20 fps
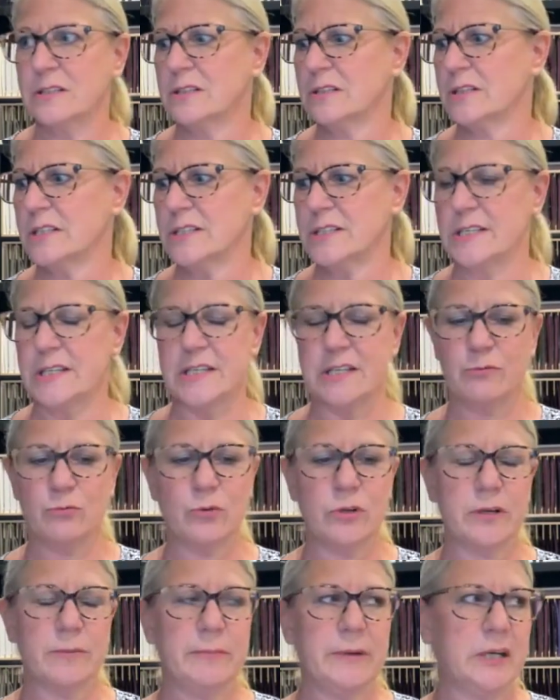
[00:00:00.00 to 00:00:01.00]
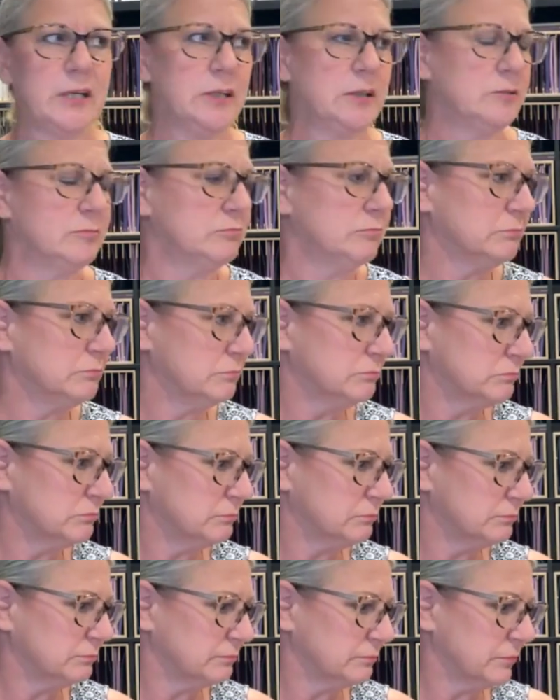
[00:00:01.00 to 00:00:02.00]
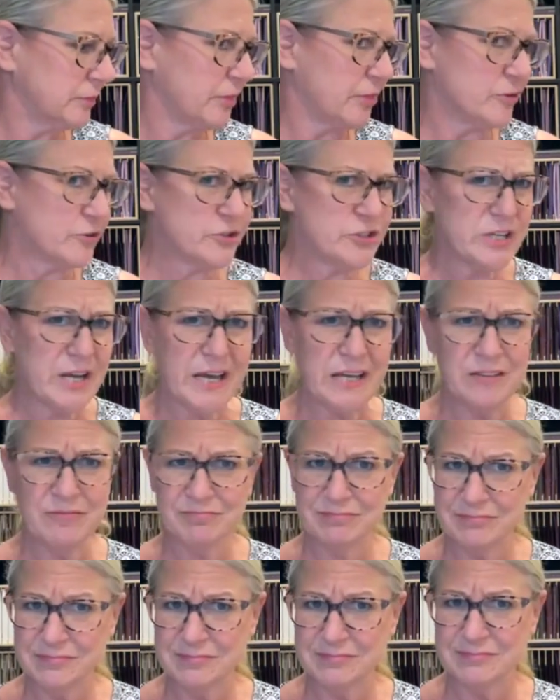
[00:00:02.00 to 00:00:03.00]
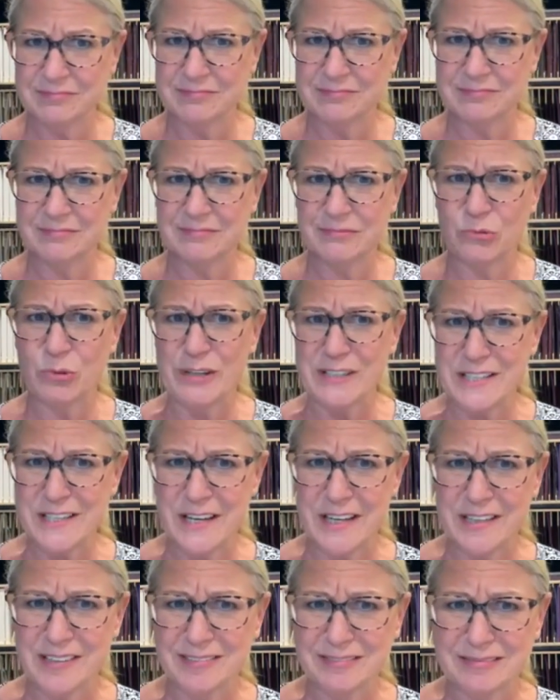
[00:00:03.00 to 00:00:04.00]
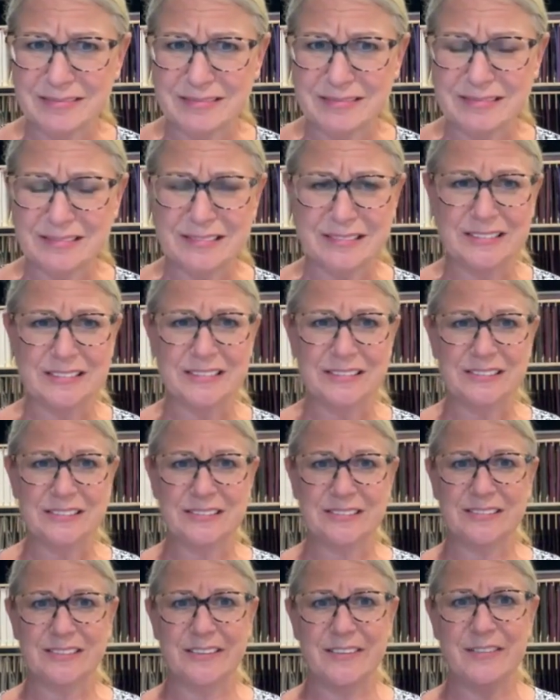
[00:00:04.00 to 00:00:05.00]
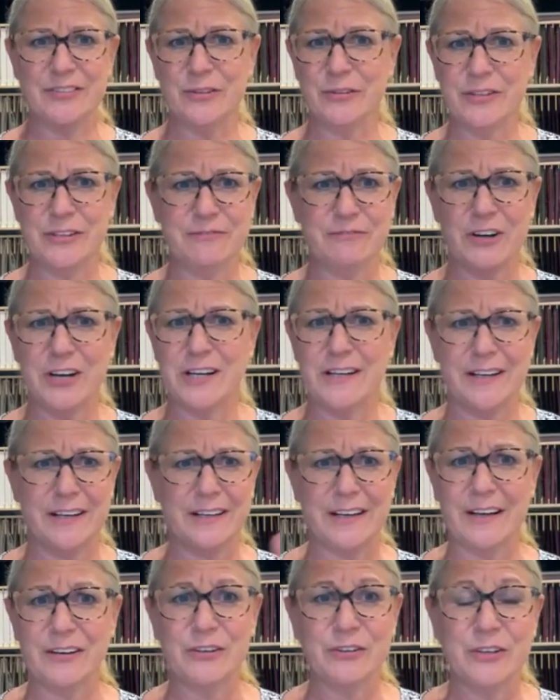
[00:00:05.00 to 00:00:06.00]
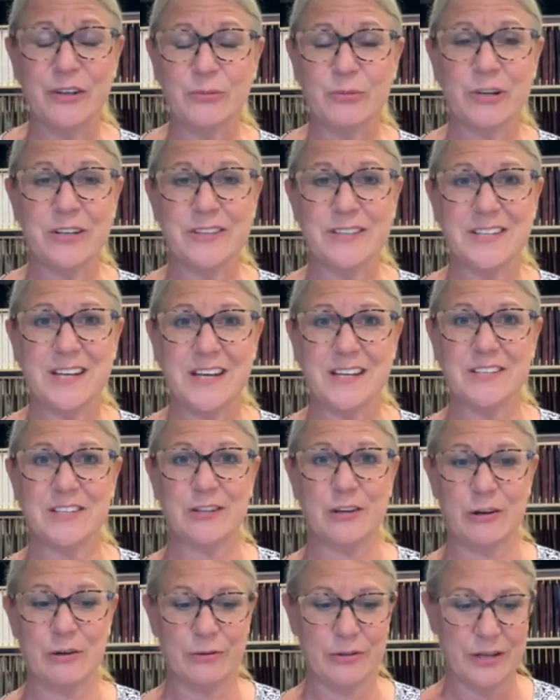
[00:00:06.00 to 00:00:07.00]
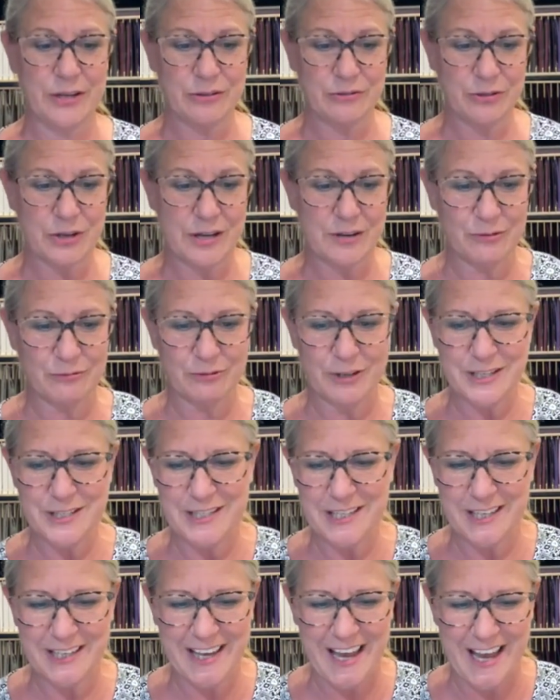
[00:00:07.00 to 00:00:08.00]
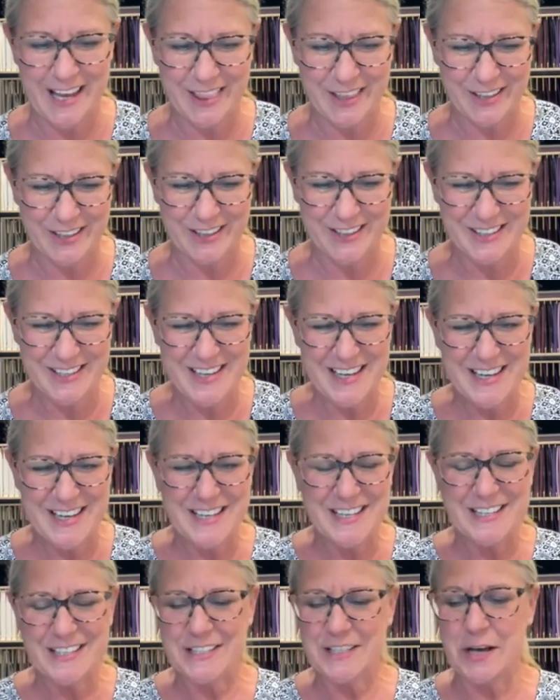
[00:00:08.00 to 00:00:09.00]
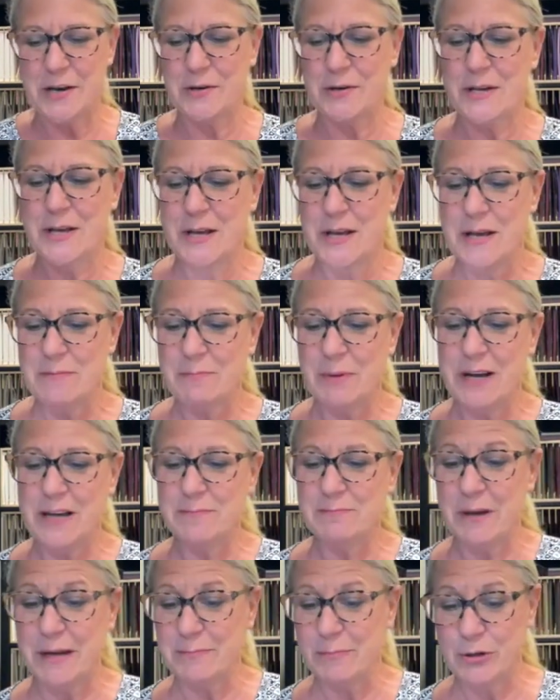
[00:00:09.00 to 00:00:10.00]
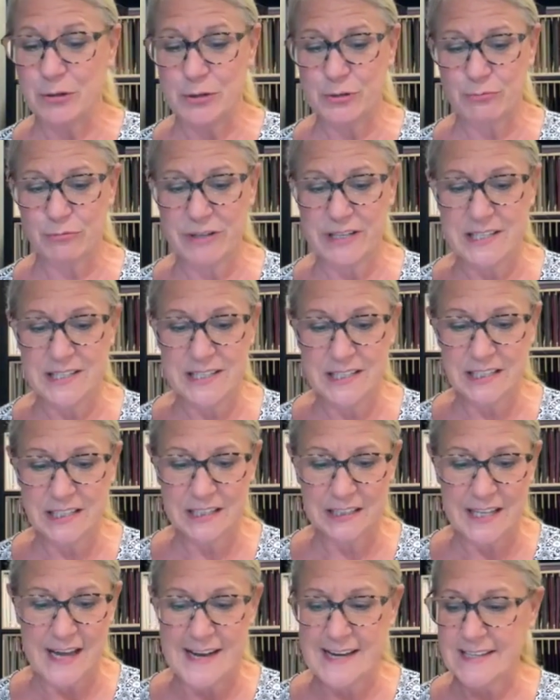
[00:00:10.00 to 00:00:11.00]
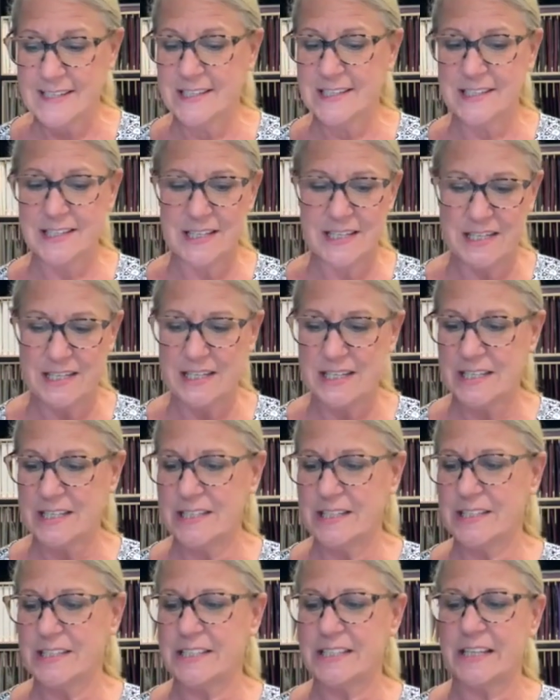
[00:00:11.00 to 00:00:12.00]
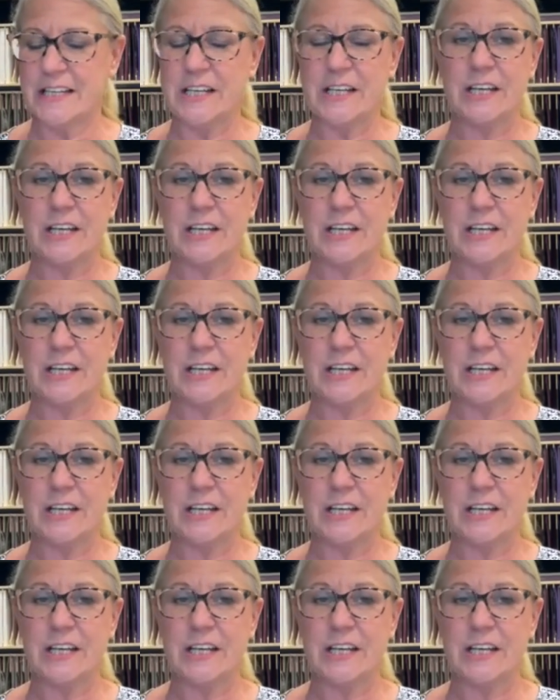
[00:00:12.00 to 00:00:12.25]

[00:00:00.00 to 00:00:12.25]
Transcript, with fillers: let's see, it would have been Thursday? Wednesday? It's only Friday. I don't know where the days go. They all kind of run together. So, but my most recent class is